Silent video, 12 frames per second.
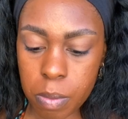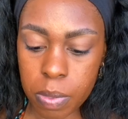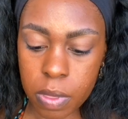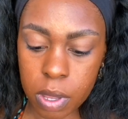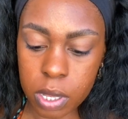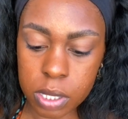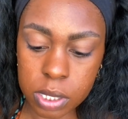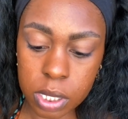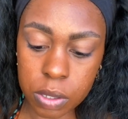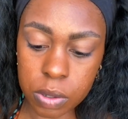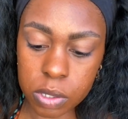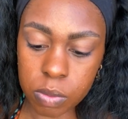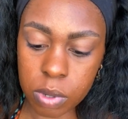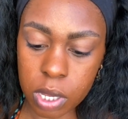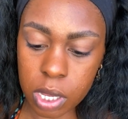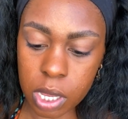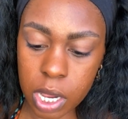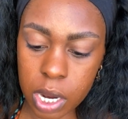The concealer is what
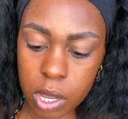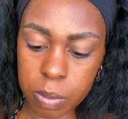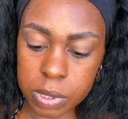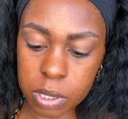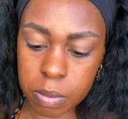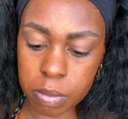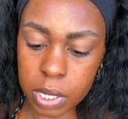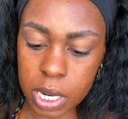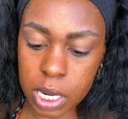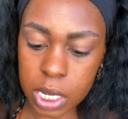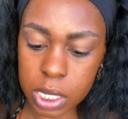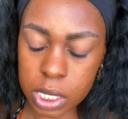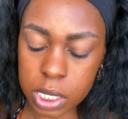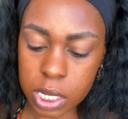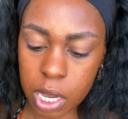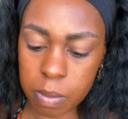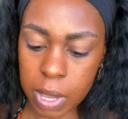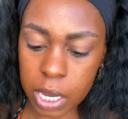kind of helps it blend and
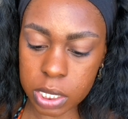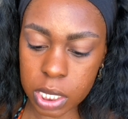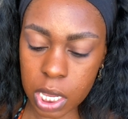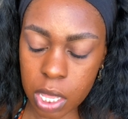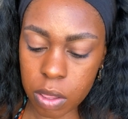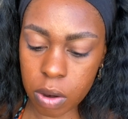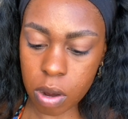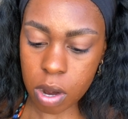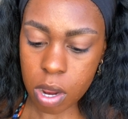tie back together.